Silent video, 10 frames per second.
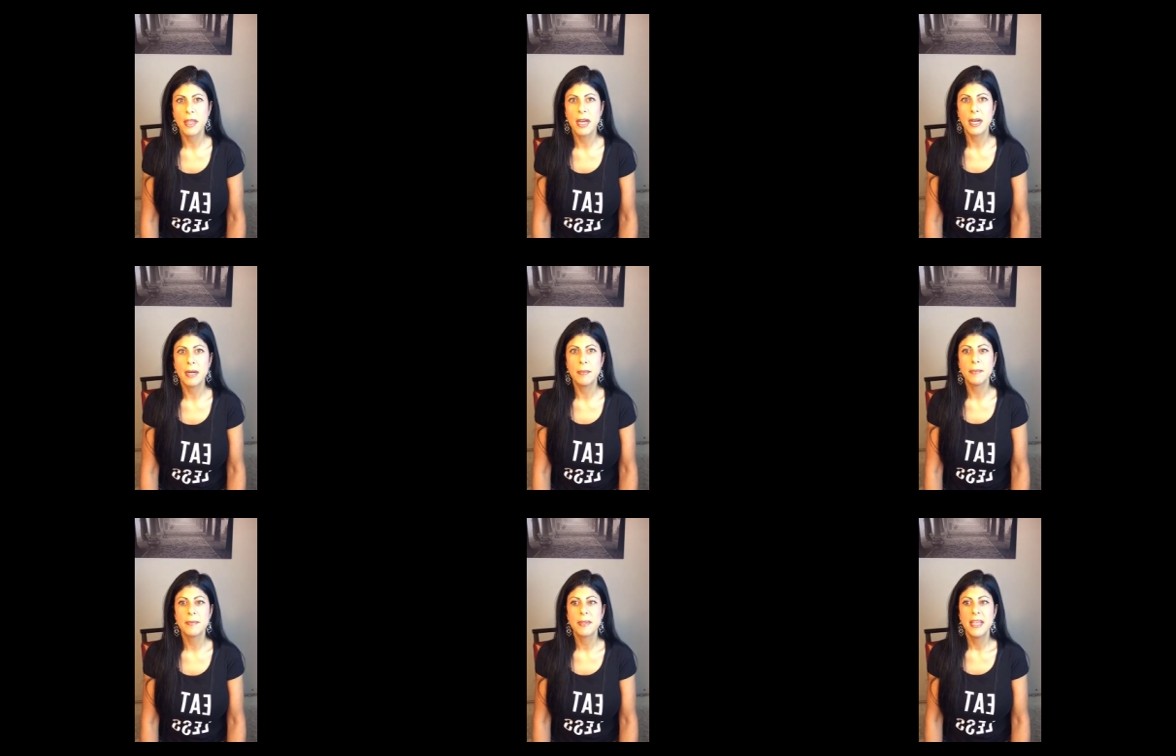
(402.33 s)

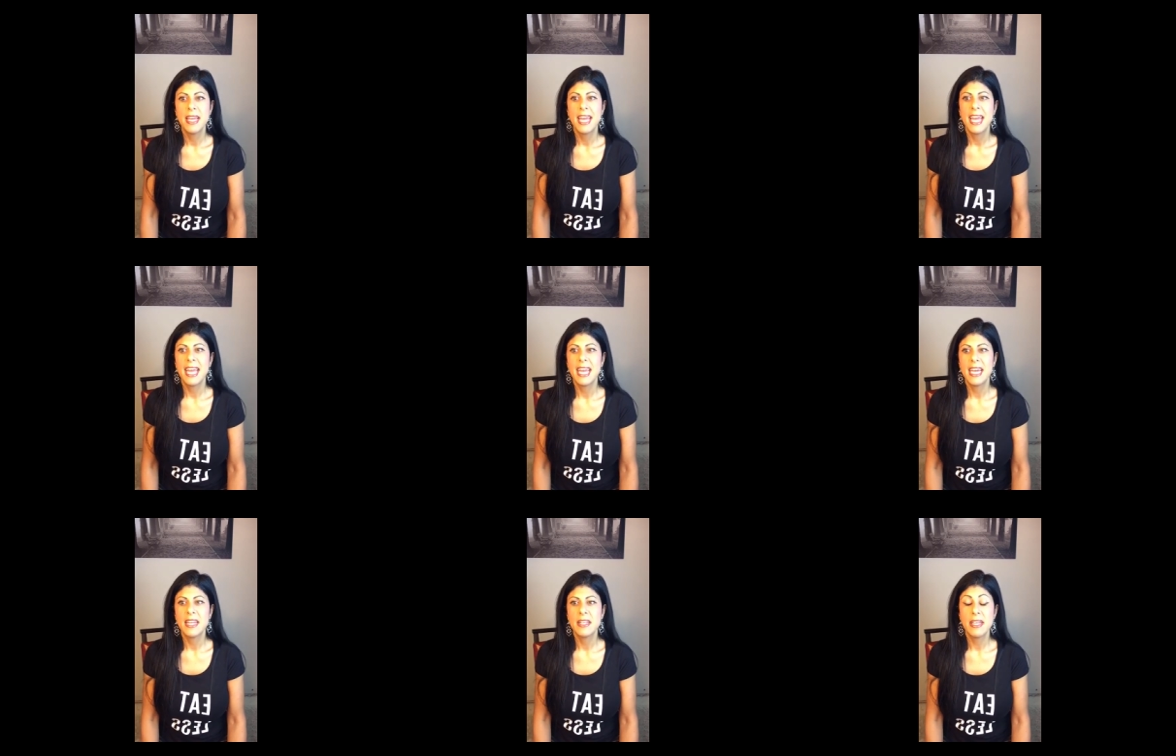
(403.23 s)

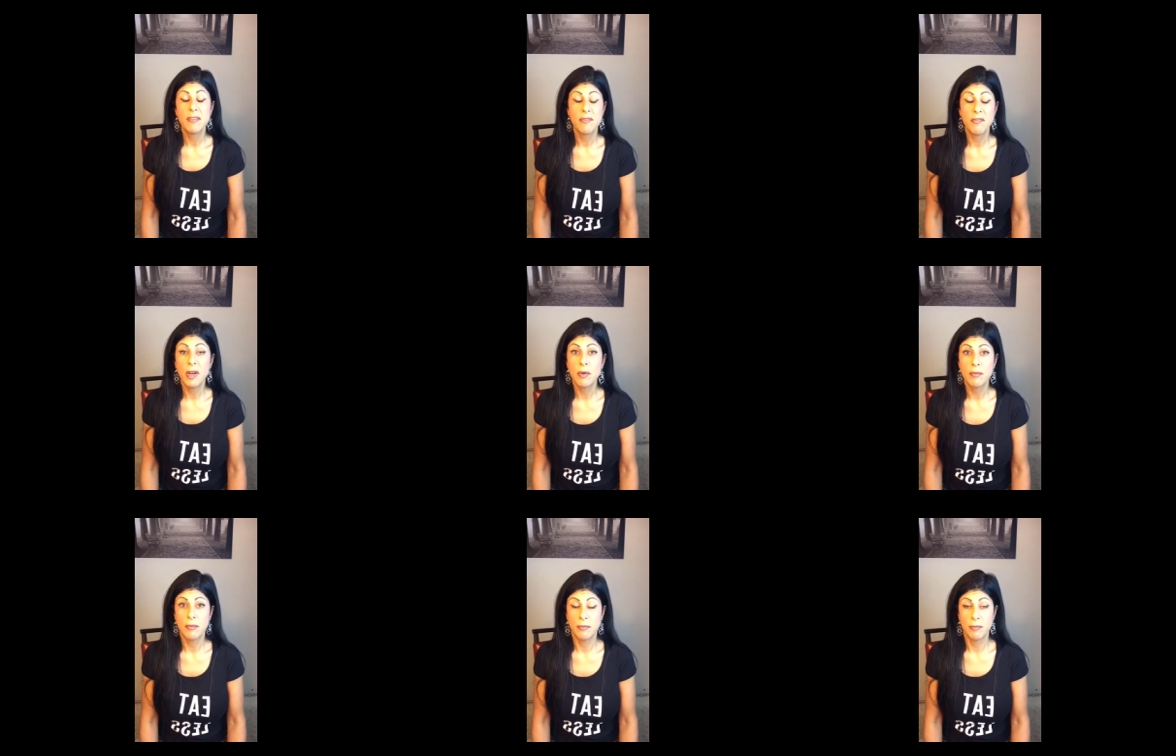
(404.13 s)
and it felt
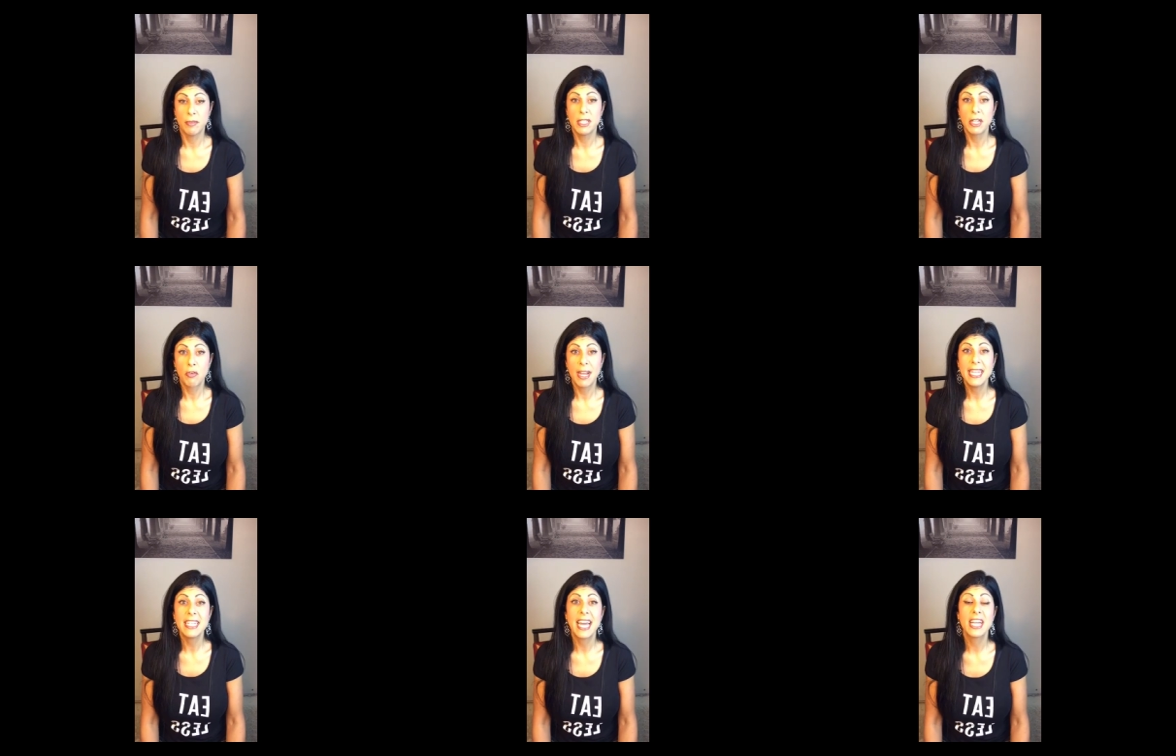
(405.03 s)
really
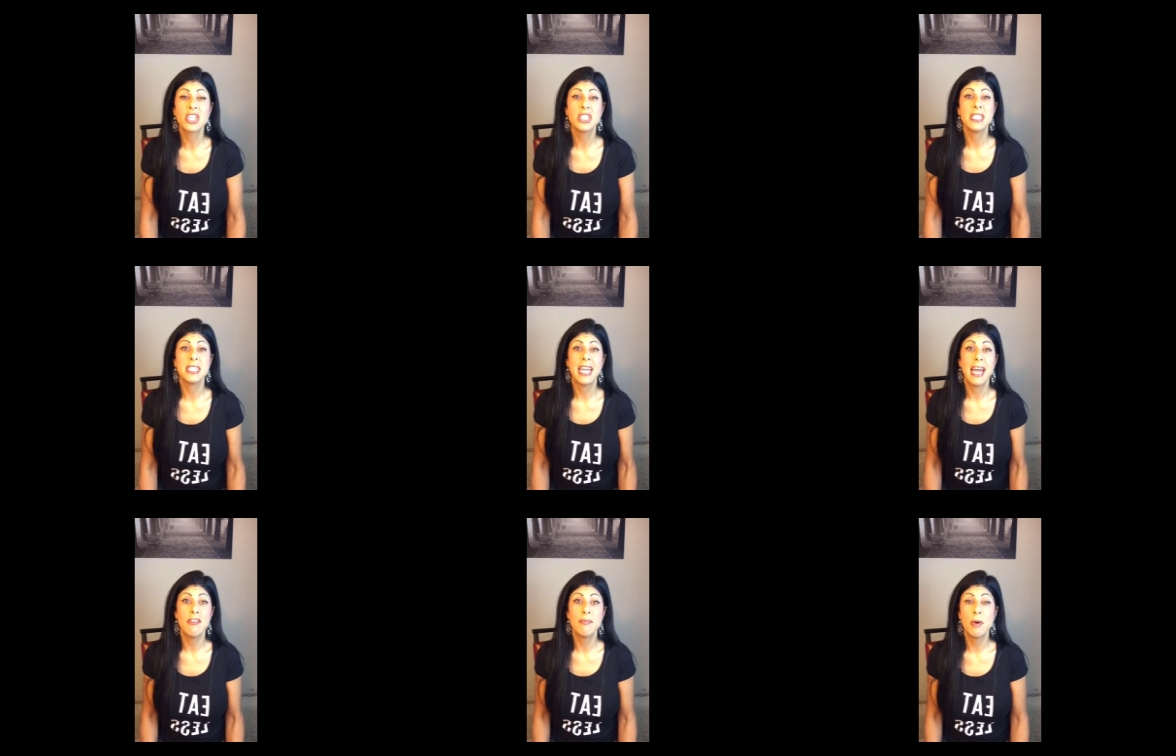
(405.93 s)
great to actually
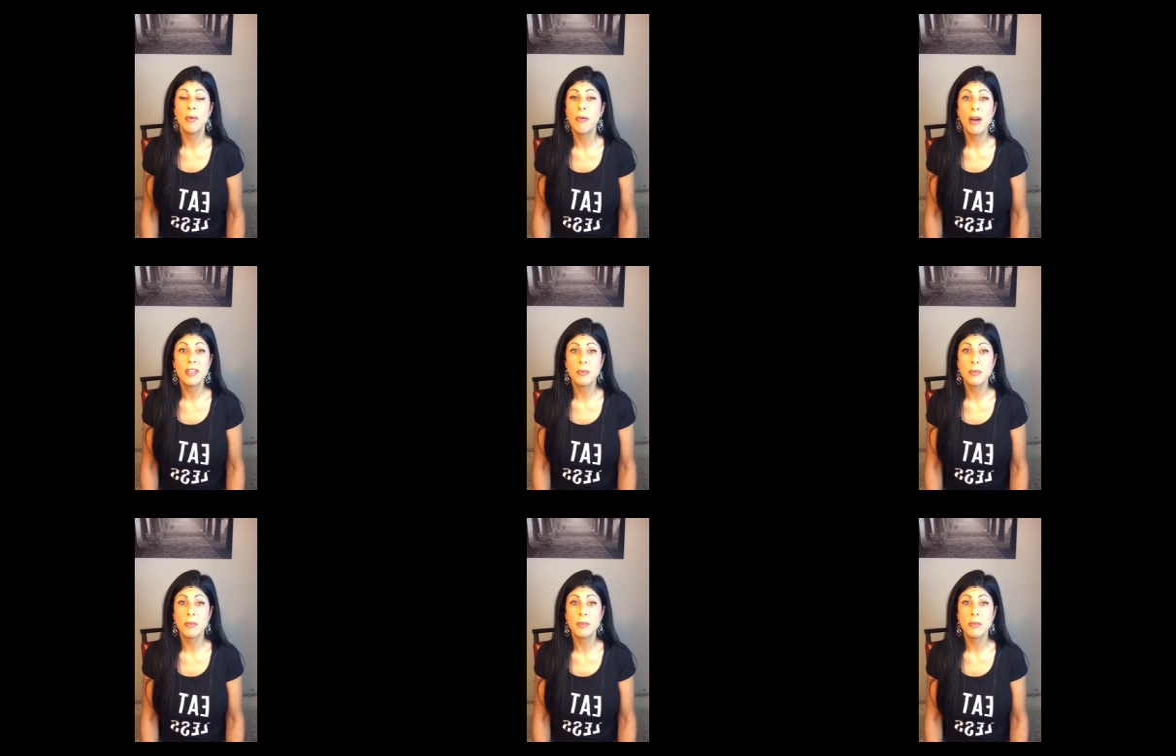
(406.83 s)
have bone broth.